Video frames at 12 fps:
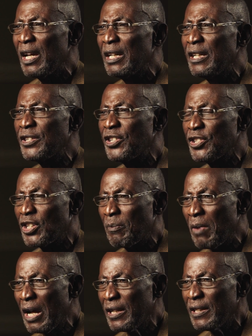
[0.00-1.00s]
In a
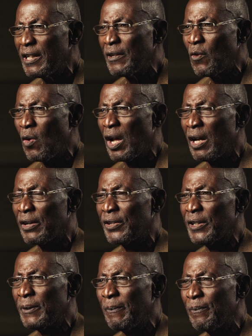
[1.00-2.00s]
systematic
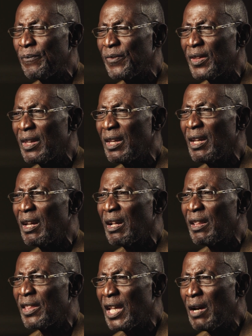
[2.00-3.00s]
inquiry,
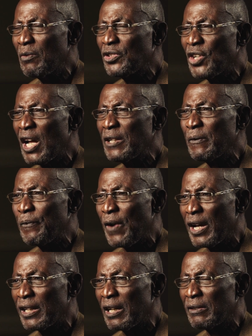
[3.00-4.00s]
then we try to
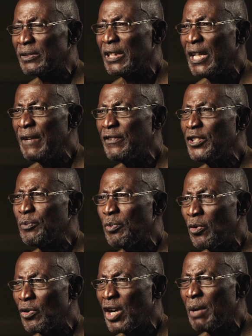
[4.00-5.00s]
find out if this
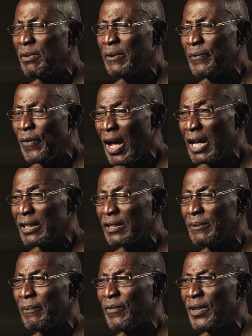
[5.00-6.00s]
program, in
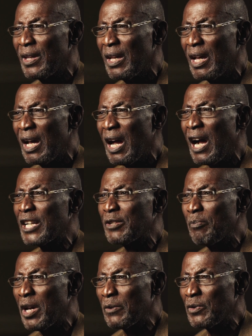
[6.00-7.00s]
fact,
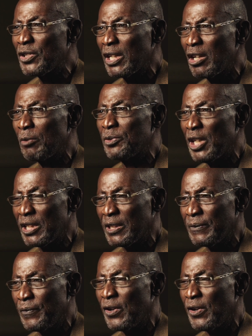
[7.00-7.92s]
has met with stated objectives.